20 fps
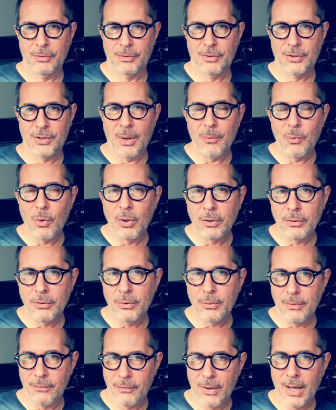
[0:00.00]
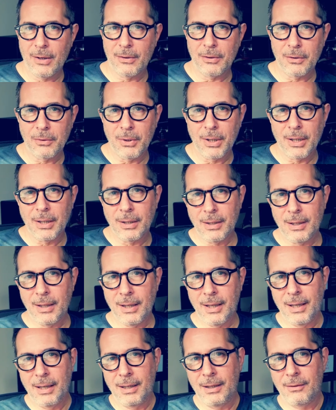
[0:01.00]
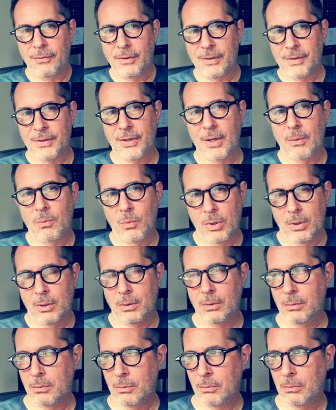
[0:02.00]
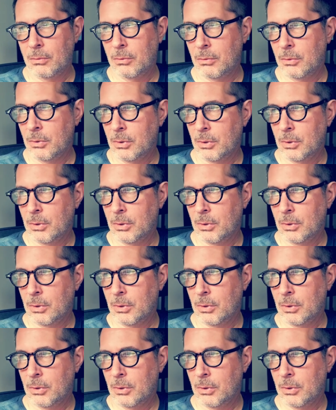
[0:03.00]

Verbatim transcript: someone to evaluate. And if it's someone,